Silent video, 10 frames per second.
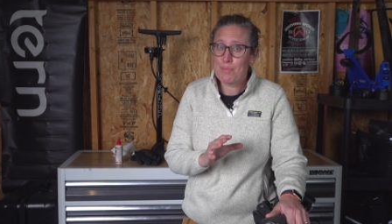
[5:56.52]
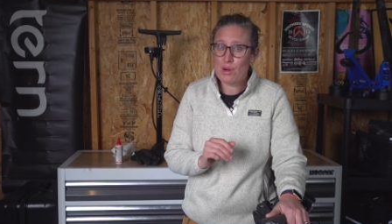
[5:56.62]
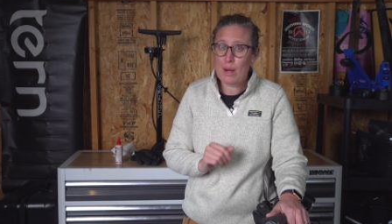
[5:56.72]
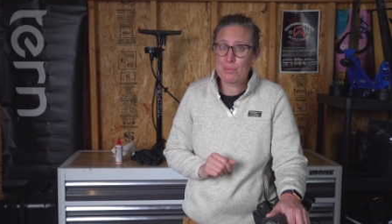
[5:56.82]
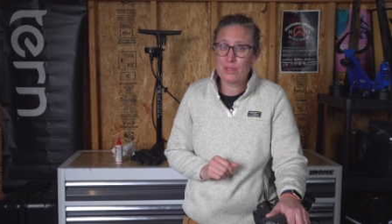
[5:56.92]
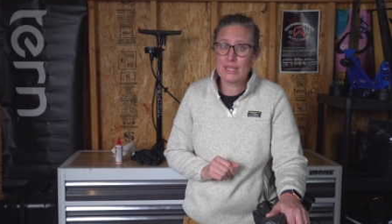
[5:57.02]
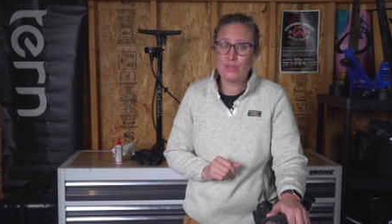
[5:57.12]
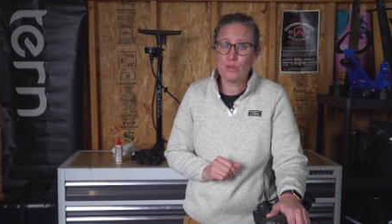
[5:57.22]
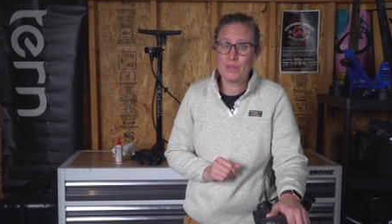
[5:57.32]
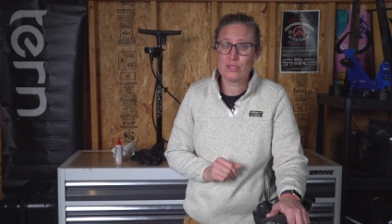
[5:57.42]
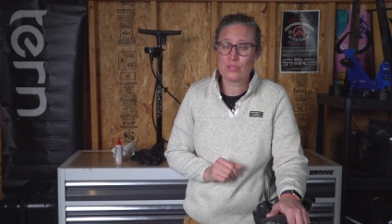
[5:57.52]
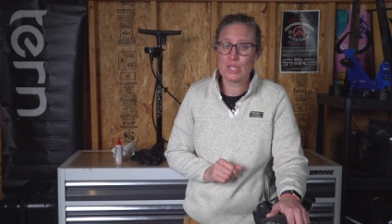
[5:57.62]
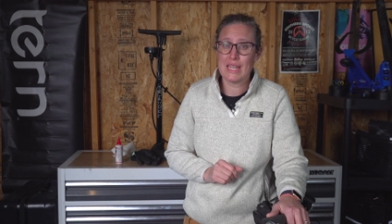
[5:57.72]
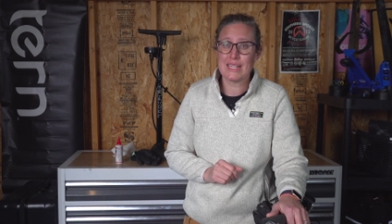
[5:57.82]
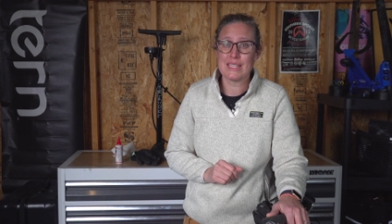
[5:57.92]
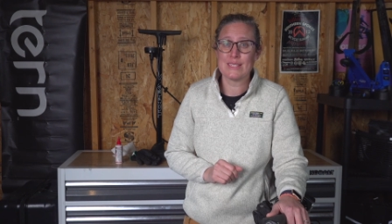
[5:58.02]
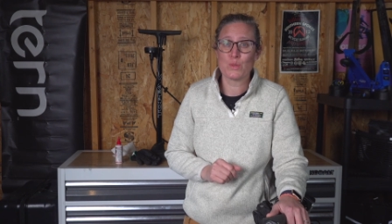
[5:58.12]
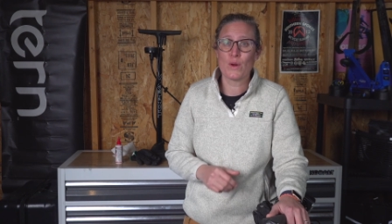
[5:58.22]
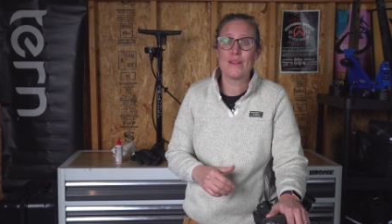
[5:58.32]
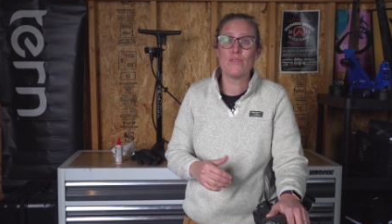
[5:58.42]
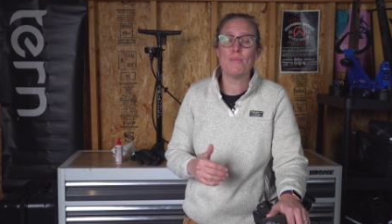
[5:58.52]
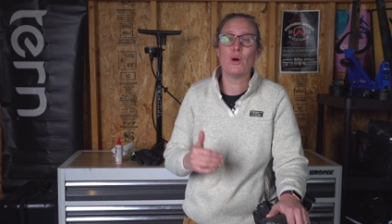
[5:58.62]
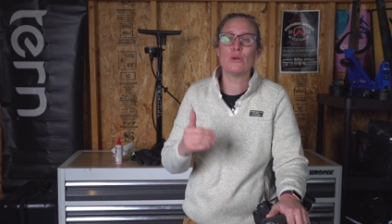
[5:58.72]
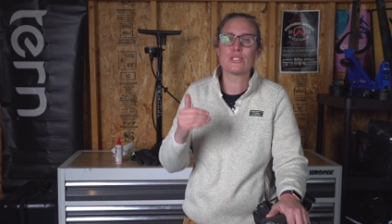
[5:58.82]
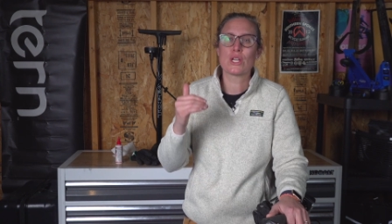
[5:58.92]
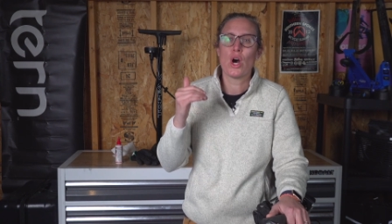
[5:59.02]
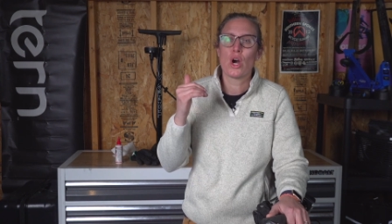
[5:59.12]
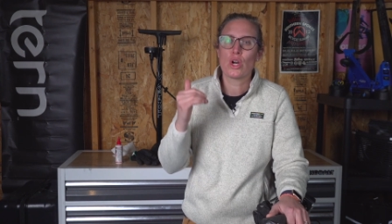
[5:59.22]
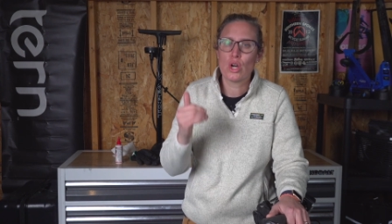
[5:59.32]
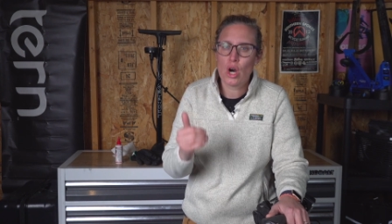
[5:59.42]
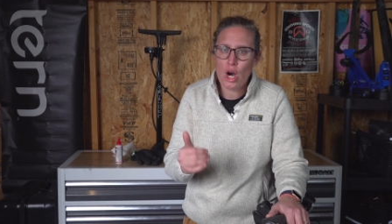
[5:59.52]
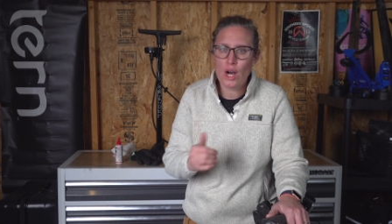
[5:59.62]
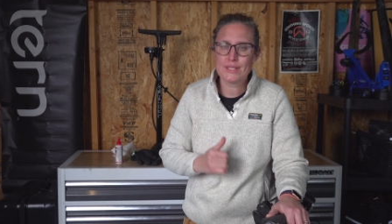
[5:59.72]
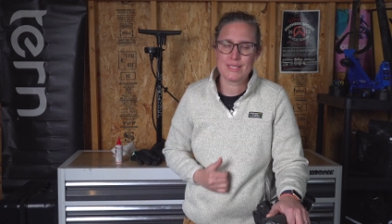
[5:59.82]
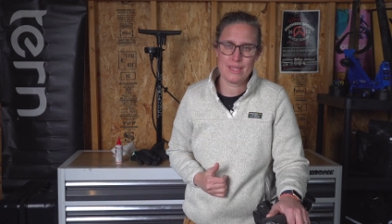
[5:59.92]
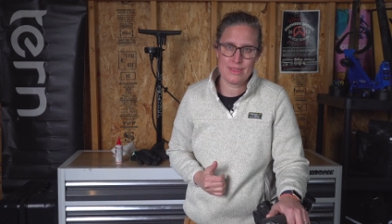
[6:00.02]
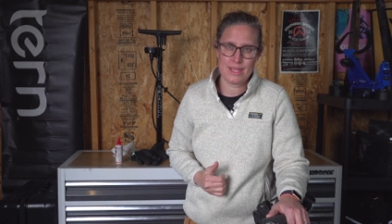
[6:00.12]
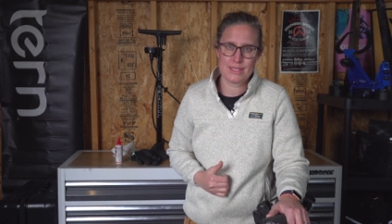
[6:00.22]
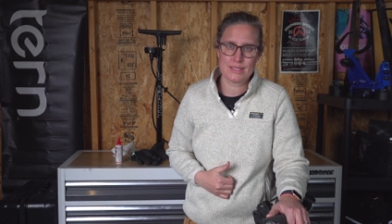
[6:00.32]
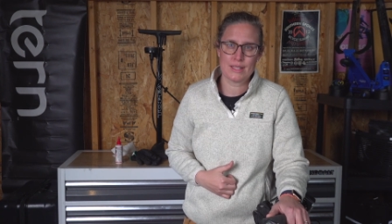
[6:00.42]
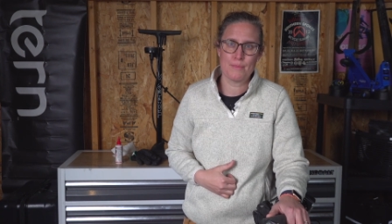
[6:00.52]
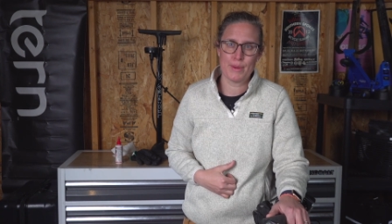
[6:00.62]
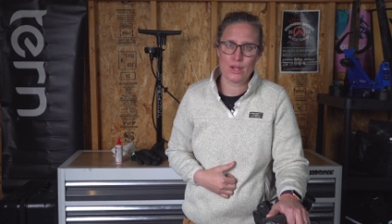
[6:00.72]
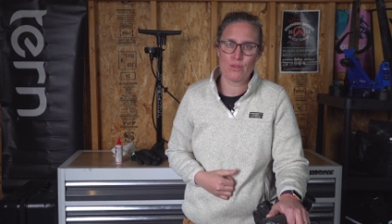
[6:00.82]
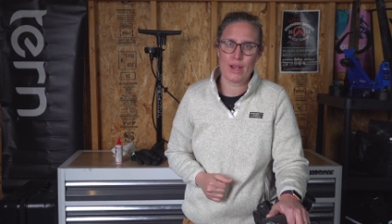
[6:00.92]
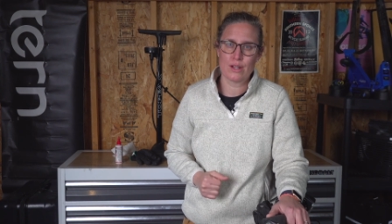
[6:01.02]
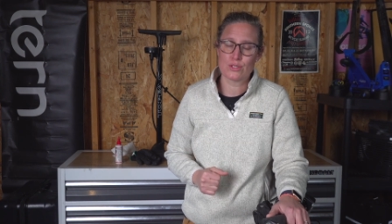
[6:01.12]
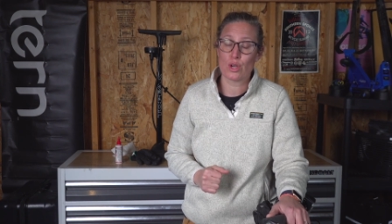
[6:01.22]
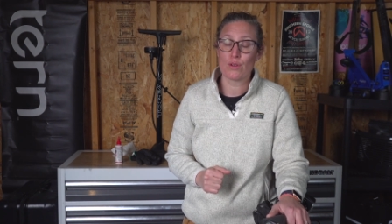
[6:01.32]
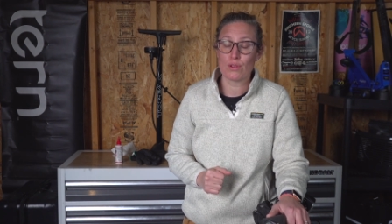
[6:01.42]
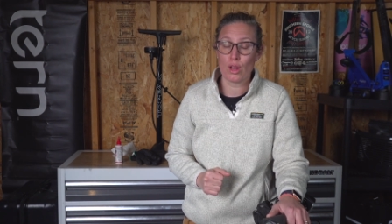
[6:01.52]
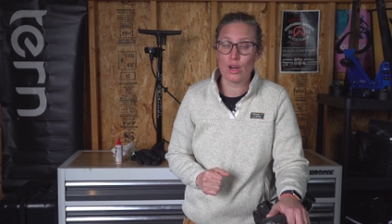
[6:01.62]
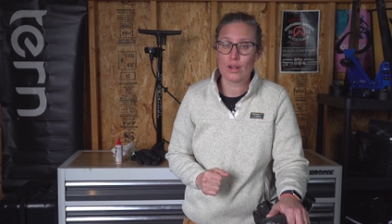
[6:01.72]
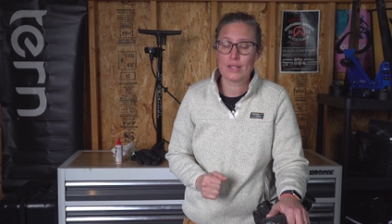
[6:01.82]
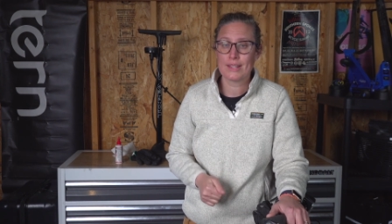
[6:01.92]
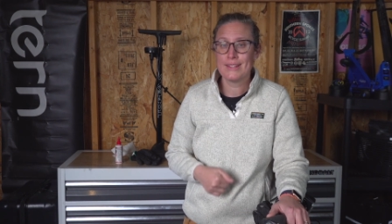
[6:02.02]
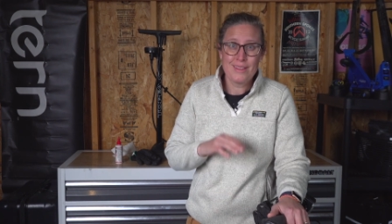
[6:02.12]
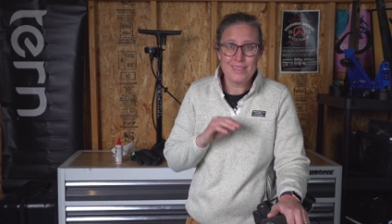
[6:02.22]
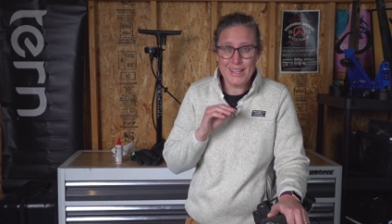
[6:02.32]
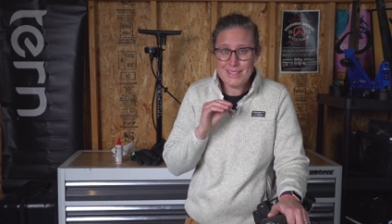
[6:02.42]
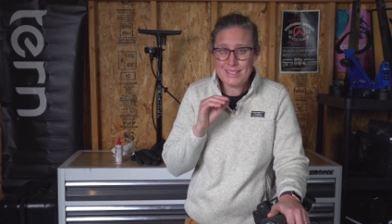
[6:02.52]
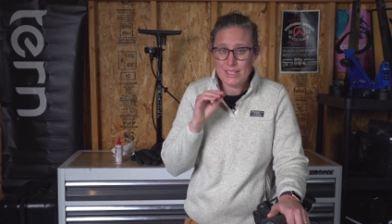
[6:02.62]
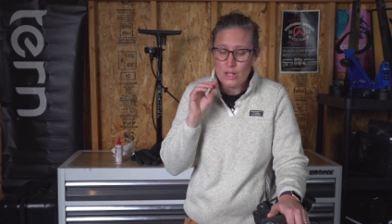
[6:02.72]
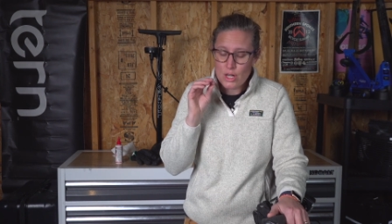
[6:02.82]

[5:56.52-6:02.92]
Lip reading: properly lubing your chain is one of the most costly things bike riders overlook. Let's